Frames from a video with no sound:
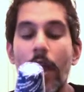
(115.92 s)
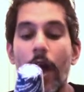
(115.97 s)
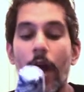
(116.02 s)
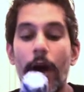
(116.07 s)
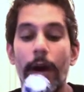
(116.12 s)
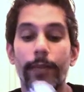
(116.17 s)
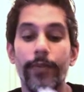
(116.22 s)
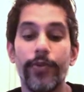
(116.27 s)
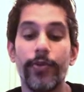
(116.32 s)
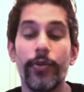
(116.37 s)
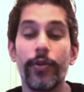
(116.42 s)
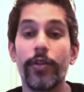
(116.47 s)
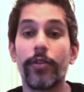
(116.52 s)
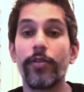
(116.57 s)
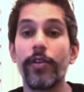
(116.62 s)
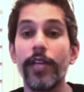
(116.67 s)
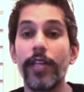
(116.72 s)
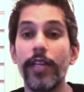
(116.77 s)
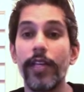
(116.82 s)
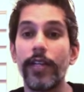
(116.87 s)
So
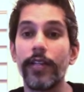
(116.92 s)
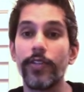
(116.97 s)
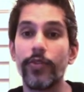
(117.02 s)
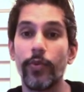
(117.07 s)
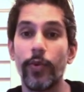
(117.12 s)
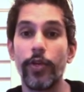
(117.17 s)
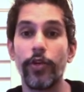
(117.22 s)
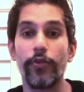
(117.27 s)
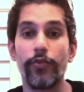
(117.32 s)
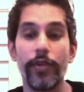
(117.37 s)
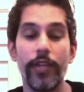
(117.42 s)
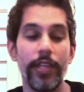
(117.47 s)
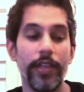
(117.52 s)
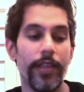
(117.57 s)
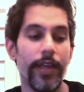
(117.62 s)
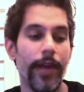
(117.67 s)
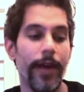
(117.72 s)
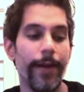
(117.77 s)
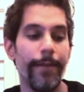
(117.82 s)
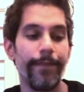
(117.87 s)
ingredients, when you read
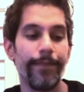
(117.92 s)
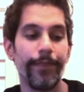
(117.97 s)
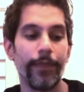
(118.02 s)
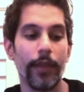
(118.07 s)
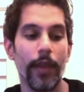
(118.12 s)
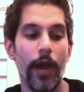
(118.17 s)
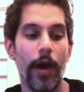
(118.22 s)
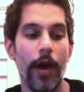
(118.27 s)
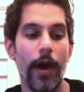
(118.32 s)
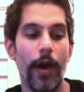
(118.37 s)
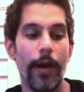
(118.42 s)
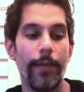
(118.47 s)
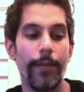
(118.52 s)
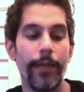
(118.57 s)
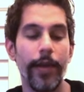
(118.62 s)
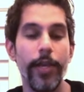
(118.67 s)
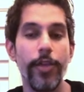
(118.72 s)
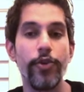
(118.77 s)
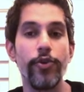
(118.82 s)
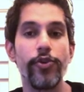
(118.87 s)
them,
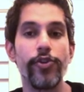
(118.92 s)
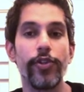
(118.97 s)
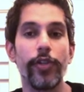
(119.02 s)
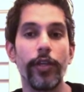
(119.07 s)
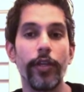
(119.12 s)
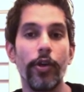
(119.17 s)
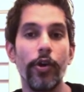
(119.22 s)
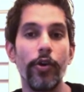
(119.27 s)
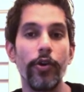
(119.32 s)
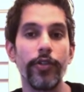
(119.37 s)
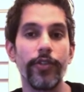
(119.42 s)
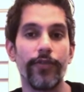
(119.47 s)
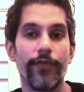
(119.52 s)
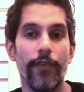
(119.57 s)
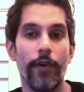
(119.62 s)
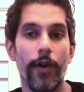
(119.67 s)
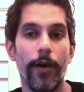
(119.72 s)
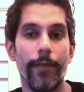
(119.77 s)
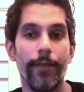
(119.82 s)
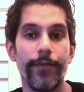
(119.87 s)
it usually goes
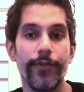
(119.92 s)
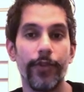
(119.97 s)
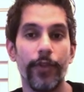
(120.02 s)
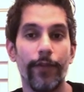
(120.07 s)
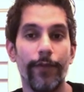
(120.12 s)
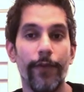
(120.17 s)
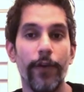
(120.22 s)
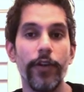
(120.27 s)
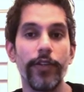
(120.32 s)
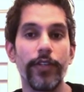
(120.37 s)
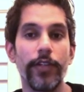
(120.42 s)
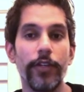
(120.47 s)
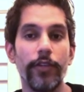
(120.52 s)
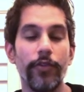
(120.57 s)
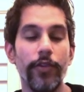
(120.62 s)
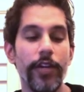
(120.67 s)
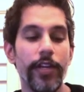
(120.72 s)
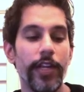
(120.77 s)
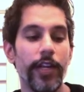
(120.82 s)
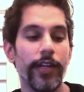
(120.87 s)
from, so the first
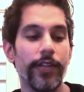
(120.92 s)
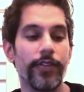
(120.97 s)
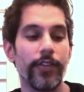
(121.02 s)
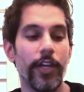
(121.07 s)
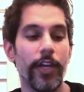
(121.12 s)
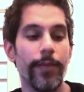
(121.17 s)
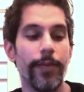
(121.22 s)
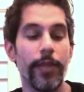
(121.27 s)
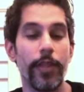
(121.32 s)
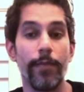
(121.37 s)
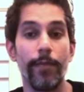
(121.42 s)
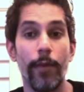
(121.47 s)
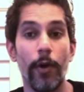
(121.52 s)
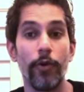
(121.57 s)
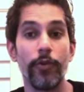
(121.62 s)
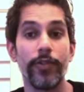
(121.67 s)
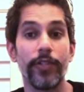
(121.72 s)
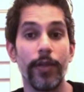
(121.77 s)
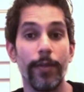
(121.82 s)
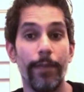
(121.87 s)
ingredient is going to be the
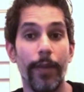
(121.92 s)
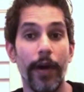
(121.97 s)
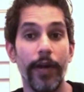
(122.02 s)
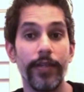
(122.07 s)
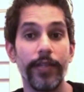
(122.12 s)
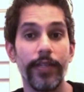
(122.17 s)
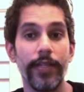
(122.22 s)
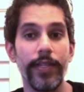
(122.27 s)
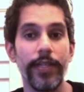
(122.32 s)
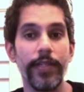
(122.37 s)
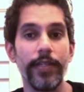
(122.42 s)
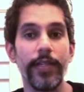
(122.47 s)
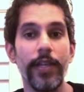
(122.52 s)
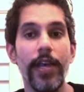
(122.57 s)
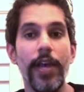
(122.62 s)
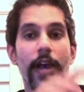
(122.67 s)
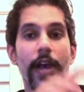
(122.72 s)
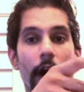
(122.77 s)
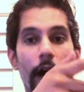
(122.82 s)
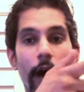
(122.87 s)
most abundant
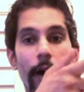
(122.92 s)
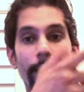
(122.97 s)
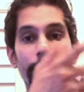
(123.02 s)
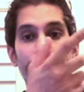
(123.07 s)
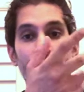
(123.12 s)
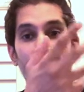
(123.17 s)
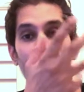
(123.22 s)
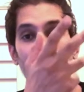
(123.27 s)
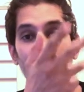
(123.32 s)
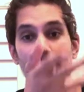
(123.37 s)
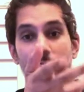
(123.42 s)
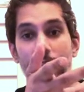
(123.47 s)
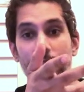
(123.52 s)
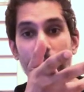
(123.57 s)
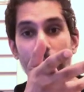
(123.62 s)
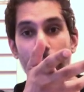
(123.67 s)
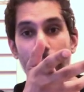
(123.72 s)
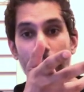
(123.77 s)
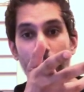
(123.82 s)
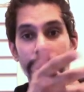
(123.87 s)
to the
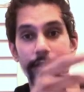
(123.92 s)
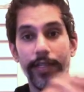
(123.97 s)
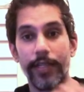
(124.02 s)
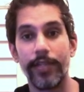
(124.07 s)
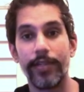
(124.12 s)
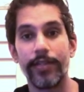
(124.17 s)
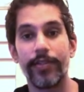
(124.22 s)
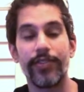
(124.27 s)
least abundant.